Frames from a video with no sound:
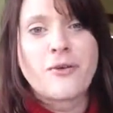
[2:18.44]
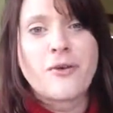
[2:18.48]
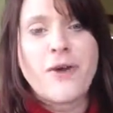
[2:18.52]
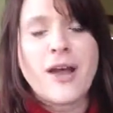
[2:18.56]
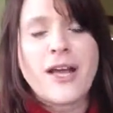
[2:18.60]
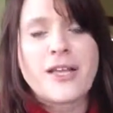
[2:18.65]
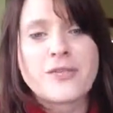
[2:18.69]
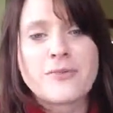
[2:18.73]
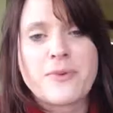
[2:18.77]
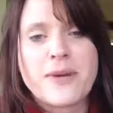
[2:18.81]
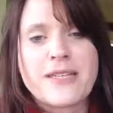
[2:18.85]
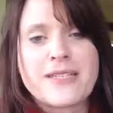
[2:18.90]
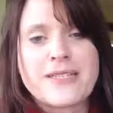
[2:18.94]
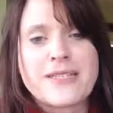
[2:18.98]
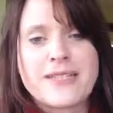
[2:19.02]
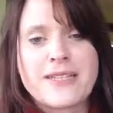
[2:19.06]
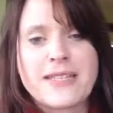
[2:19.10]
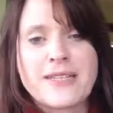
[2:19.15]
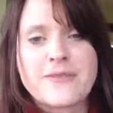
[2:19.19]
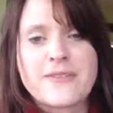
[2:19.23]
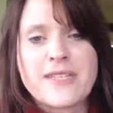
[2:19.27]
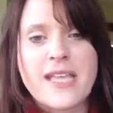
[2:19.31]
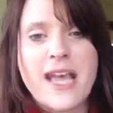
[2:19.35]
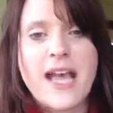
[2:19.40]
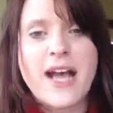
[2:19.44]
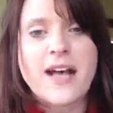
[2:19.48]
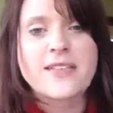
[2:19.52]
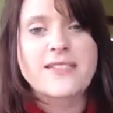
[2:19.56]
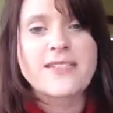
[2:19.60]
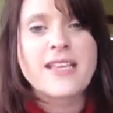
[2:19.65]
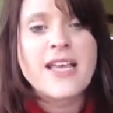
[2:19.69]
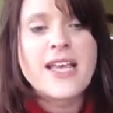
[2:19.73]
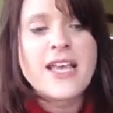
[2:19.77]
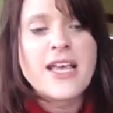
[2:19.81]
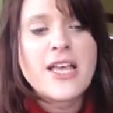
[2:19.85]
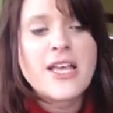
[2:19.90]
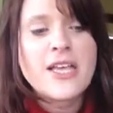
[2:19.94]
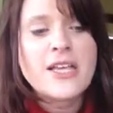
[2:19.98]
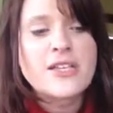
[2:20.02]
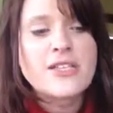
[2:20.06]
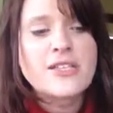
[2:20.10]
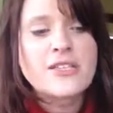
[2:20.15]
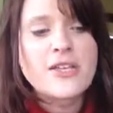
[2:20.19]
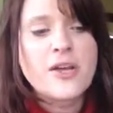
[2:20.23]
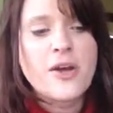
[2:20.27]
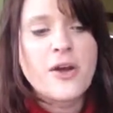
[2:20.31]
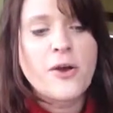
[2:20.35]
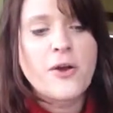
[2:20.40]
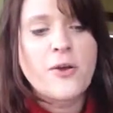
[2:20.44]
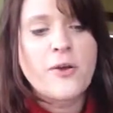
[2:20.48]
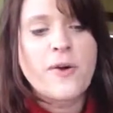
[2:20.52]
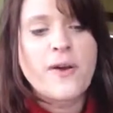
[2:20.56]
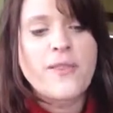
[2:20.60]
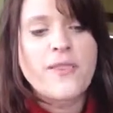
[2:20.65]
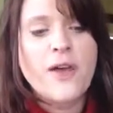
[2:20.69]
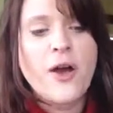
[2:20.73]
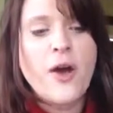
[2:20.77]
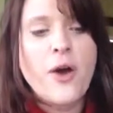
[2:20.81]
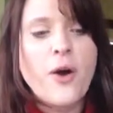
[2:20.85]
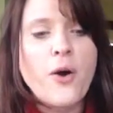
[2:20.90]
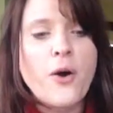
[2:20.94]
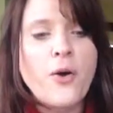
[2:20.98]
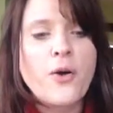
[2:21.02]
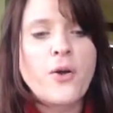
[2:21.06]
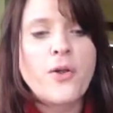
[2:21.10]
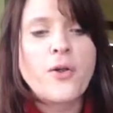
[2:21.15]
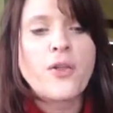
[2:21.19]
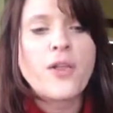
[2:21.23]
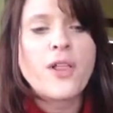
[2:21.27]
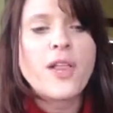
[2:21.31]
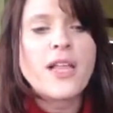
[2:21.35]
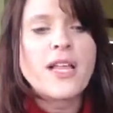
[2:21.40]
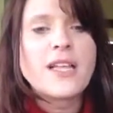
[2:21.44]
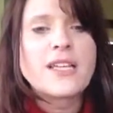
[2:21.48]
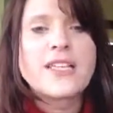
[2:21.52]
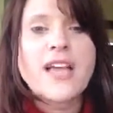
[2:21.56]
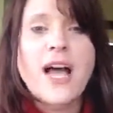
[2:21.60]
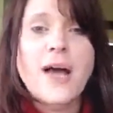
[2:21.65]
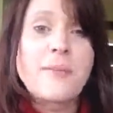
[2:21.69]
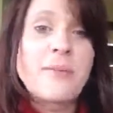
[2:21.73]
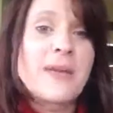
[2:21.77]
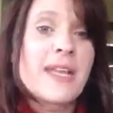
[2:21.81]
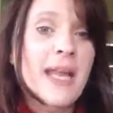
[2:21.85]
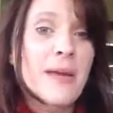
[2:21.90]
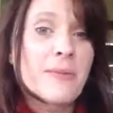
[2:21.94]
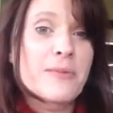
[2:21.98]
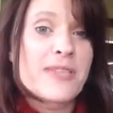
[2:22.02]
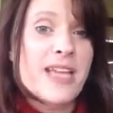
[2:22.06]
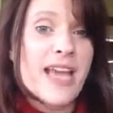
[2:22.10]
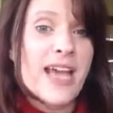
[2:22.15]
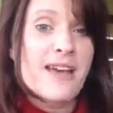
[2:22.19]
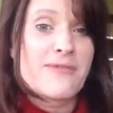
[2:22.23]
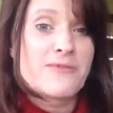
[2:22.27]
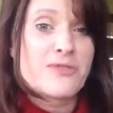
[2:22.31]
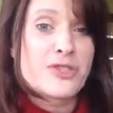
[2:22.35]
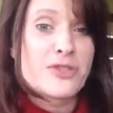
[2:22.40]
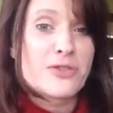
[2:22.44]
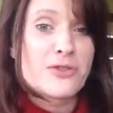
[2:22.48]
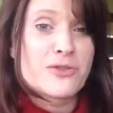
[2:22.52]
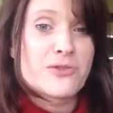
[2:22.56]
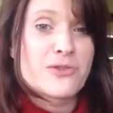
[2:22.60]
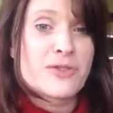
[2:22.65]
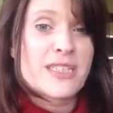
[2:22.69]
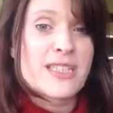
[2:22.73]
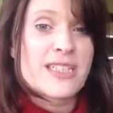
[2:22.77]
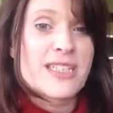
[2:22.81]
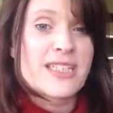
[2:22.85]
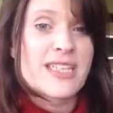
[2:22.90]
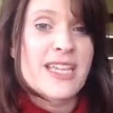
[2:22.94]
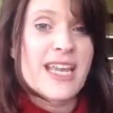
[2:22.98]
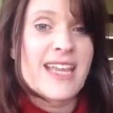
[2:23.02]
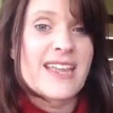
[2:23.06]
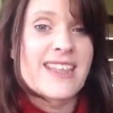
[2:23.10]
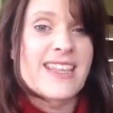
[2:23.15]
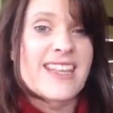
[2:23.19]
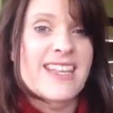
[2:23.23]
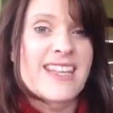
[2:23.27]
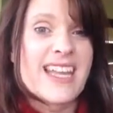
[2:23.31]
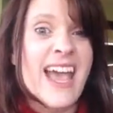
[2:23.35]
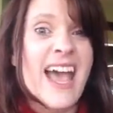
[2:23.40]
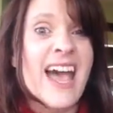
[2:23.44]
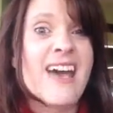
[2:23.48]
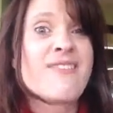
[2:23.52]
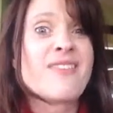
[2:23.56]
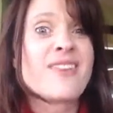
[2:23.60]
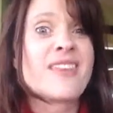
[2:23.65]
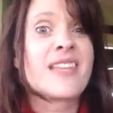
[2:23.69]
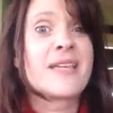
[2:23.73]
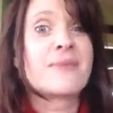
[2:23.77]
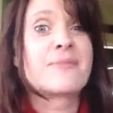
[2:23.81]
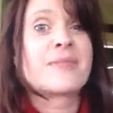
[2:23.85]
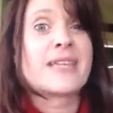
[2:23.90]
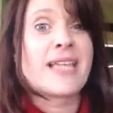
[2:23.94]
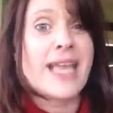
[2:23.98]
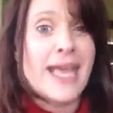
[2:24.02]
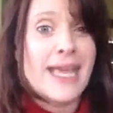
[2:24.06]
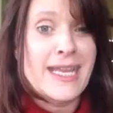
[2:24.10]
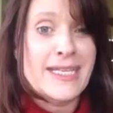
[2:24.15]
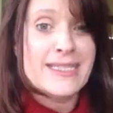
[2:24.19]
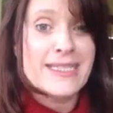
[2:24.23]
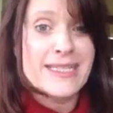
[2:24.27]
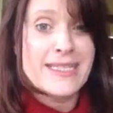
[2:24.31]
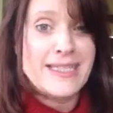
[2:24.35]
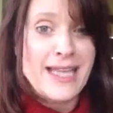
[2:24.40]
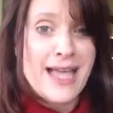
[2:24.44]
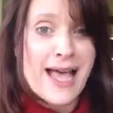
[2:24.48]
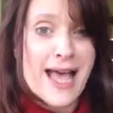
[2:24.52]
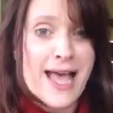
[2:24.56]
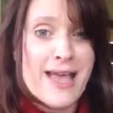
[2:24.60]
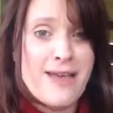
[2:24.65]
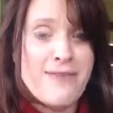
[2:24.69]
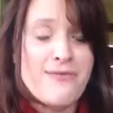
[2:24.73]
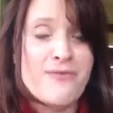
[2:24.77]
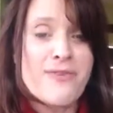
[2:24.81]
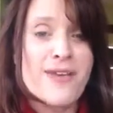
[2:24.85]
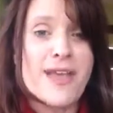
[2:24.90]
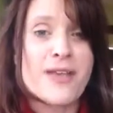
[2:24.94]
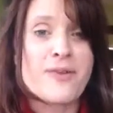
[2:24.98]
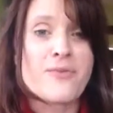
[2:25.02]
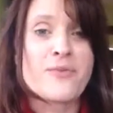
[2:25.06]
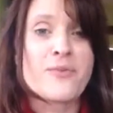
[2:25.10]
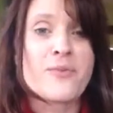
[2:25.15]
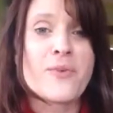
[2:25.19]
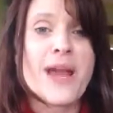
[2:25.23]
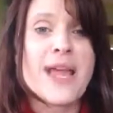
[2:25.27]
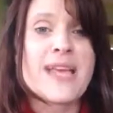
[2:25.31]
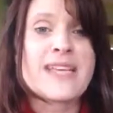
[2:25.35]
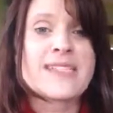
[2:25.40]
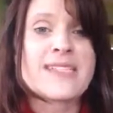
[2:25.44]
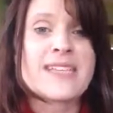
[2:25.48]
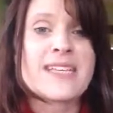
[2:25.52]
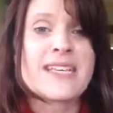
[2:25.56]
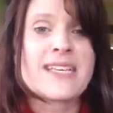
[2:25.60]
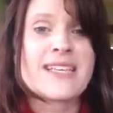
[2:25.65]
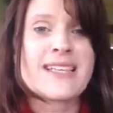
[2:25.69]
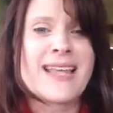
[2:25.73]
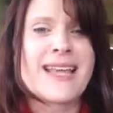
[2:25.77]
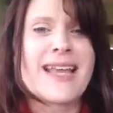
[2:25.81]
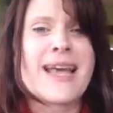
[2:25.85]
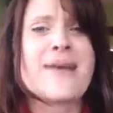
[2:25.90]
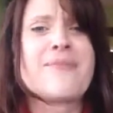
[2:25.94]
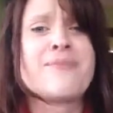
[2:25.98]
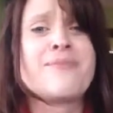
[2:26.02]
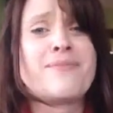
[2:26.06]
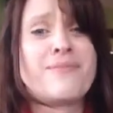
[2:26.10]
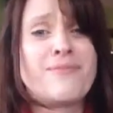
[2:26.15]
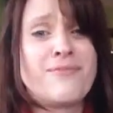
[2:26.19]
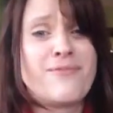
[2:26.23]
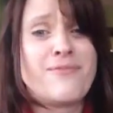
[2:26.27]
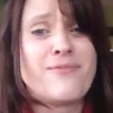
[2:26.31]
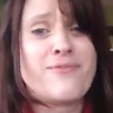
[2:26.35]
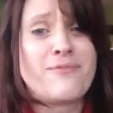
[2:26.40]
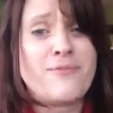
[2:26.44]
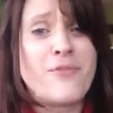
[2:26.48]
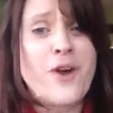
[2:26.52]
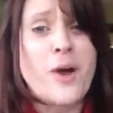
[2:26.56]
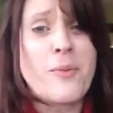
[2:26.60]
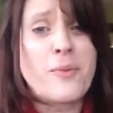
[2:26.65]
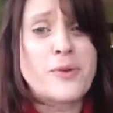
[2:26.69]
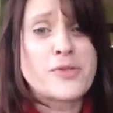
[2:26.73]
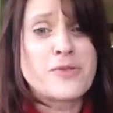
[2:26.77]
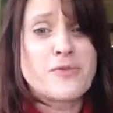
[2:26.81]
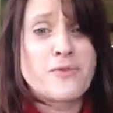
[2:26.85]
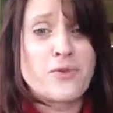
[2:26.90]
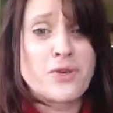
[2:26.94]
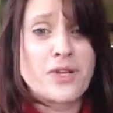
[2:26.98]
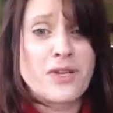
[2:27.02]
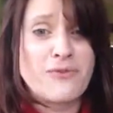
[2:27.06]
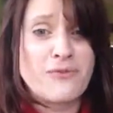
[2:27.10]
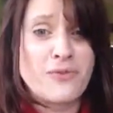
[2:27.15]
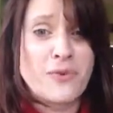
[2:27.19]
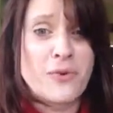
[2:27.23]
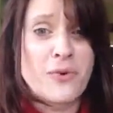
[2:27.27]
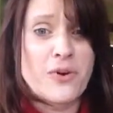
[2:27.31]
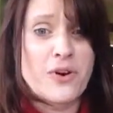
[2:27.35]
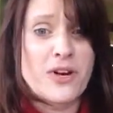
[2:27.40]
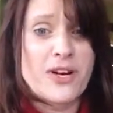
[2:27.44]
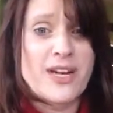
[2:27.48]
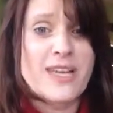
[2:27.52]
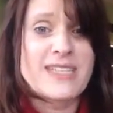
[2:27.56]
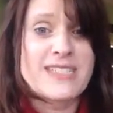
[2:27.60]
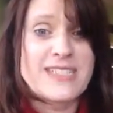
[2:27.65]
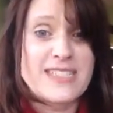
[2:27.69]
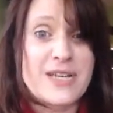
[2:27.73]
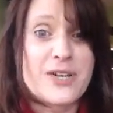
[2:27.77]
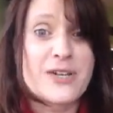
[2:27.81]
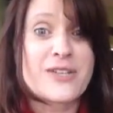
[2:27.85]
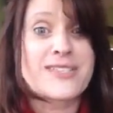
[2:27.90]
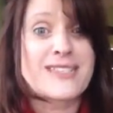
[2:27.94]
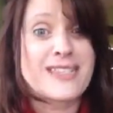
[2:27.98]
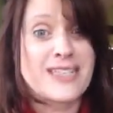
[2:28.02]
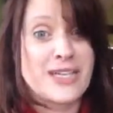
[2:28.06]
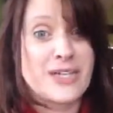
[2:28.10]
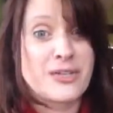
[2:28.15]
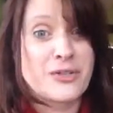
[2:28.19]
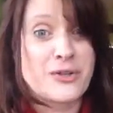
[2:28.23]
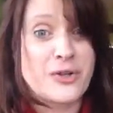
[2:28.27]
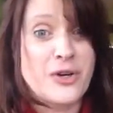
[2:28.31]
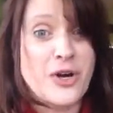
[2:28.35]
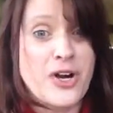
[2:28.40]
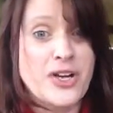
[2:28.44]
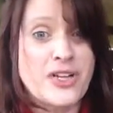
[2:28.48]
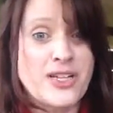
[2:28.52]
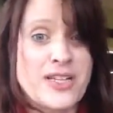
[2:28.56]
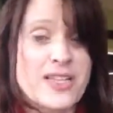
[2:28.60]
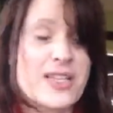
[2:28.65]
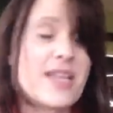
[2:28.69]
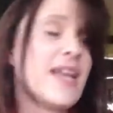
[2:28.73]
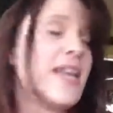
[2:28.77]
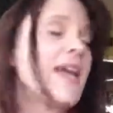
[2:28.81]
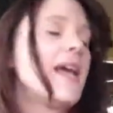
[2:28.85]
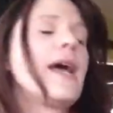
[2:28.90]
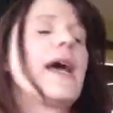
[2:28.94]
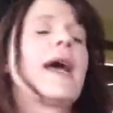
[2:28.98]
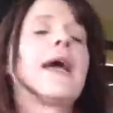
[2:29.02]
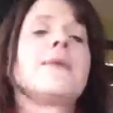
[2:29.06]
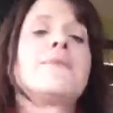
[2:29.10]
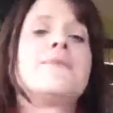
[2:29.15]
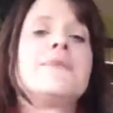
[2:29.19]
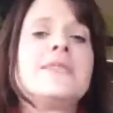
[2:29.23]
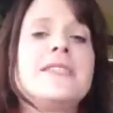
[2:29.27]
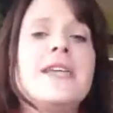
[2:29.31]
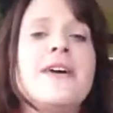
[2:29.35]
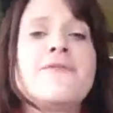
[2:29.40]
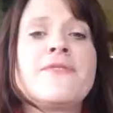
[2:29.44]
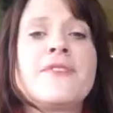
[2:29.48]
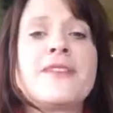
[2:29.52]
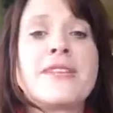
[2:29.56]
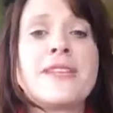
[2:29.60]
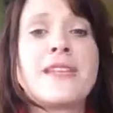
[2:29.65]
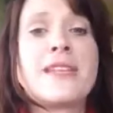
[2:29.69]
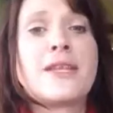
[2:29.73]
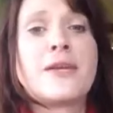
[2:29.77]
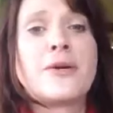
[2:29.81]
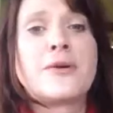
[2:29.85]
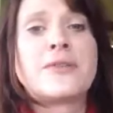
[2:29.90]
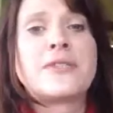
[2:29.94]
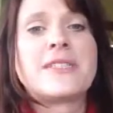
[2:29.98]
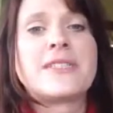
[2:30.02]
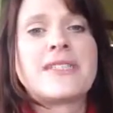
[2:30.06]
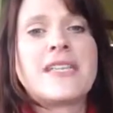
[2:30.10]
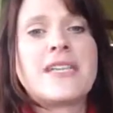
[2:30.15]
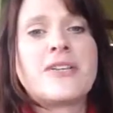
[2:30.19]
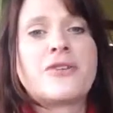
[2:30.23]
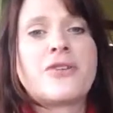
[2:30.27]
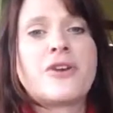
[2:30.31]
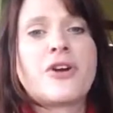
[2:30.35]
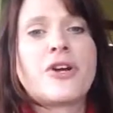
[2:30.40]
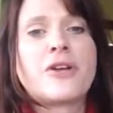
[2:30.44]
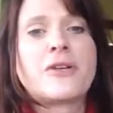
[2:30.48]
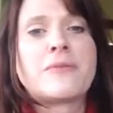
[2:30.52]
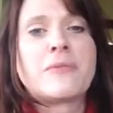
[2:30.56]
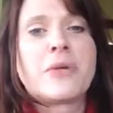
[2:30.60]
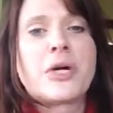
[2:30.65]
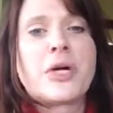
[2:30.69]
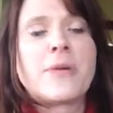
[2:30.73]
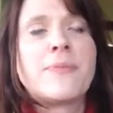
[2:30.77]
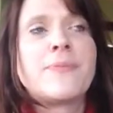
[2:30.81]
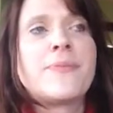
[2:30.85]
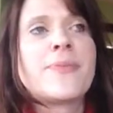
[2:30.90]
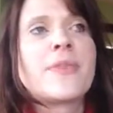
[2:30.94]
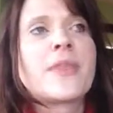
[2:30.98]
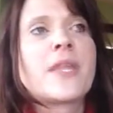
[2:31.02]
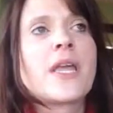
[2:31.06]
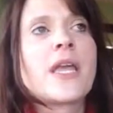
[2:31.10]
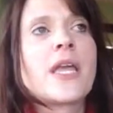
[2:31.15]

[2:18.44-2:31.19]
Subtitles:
graduates and leaves the house. So the whole not being able to have children and then having them late in life and raising, like I'm almost 44 and Sarah's in kindergarten, and definitely the oldest kindergarten mom,